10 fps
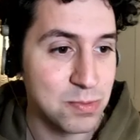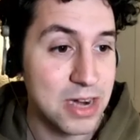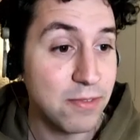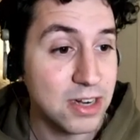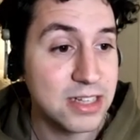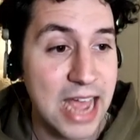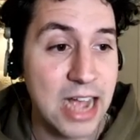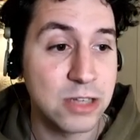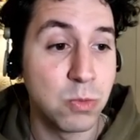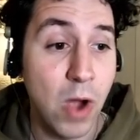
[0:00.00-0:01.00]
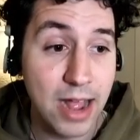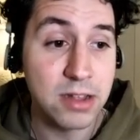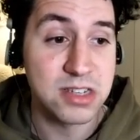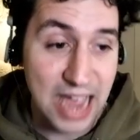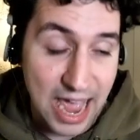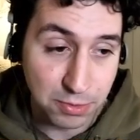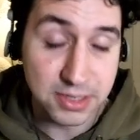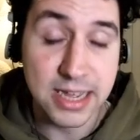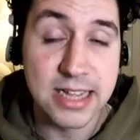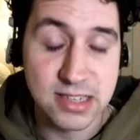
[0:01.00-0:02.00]
whenever it attacks while
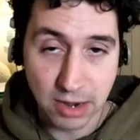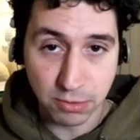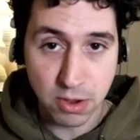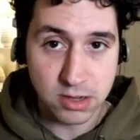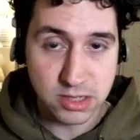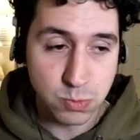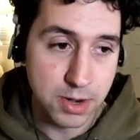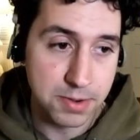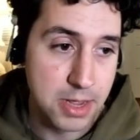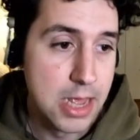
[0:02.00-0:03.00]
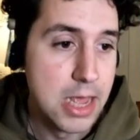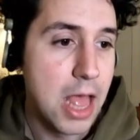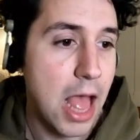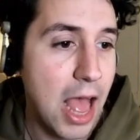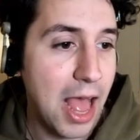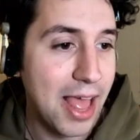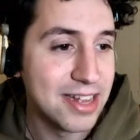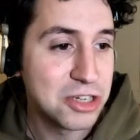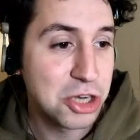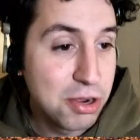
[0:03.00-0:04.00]
saddled, its saddle cost is 1.
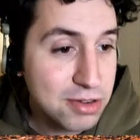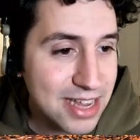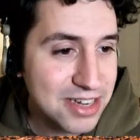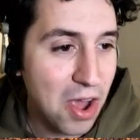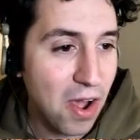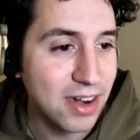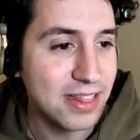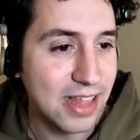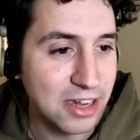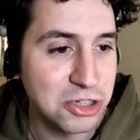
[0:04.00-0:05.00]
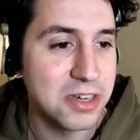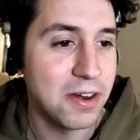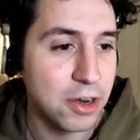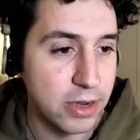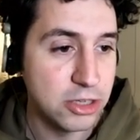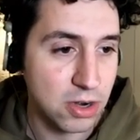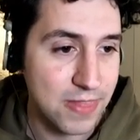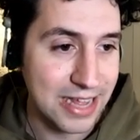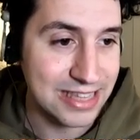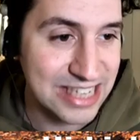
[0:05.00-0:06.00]
Choose a non-legendary creature
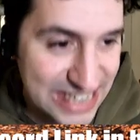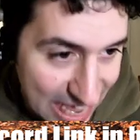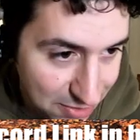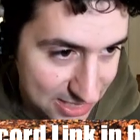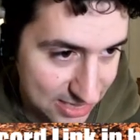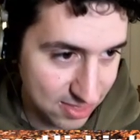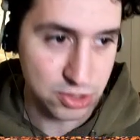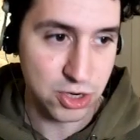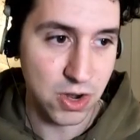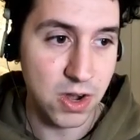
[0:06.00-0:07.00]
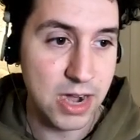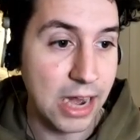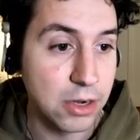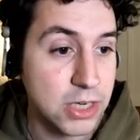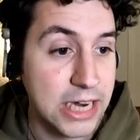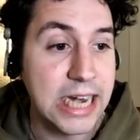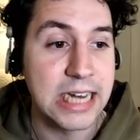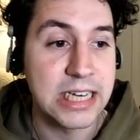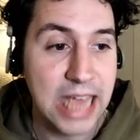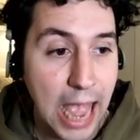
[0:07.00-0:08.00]
that saddled it this turn and create
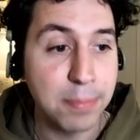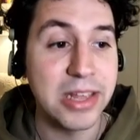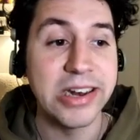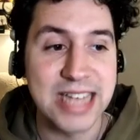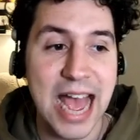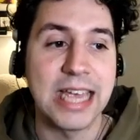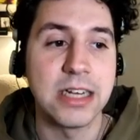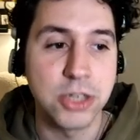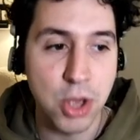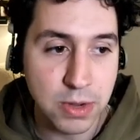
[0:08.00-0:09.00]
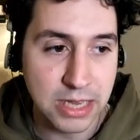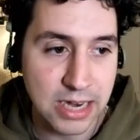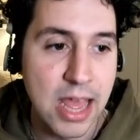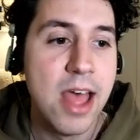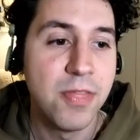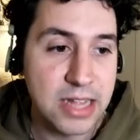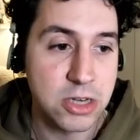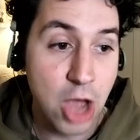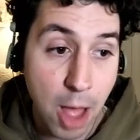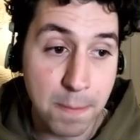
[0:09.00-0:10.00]
a tapped and attacking token that's
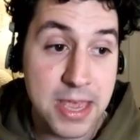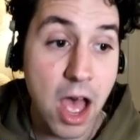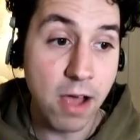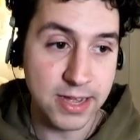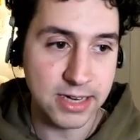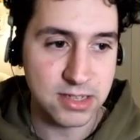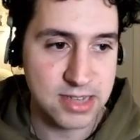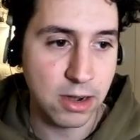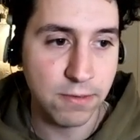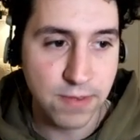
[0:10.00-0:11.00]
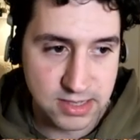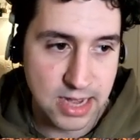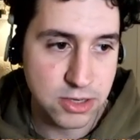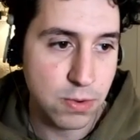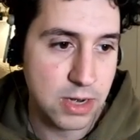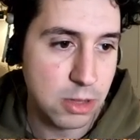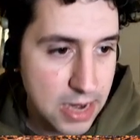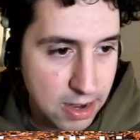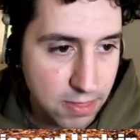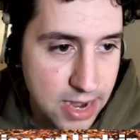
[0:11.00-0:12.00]
a copy of it. Sacrifice that token at the
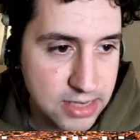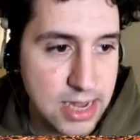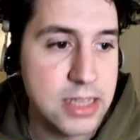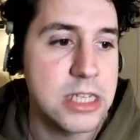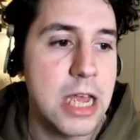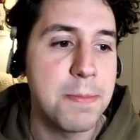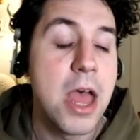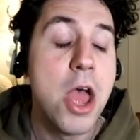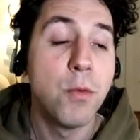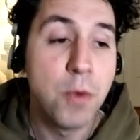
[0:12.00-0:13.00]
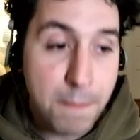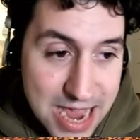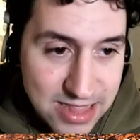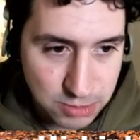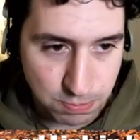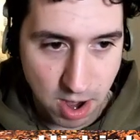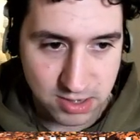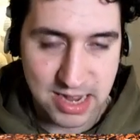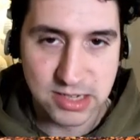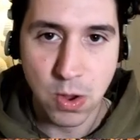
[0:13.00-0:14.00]
beginning of the next end step. Repeat this
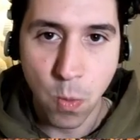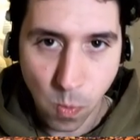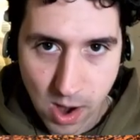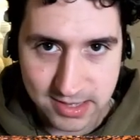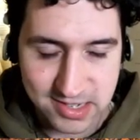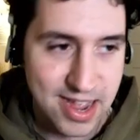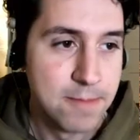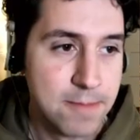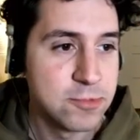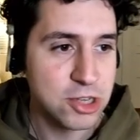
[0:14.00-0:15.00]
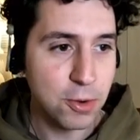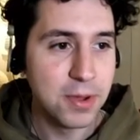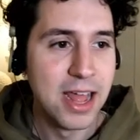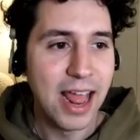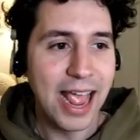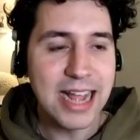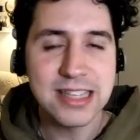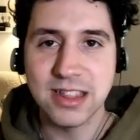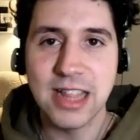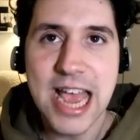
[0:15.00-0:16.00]
process once. So
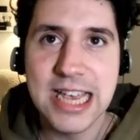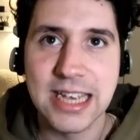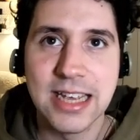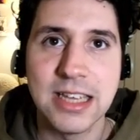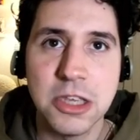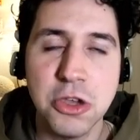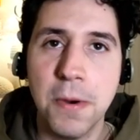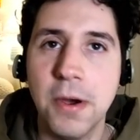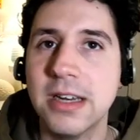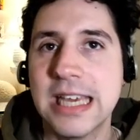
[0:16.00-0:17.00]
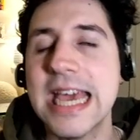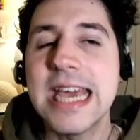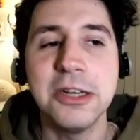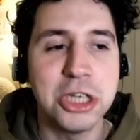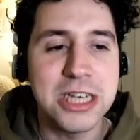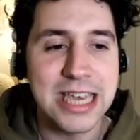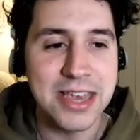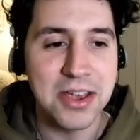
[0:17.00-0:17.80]
it's like you put Kiki Jiki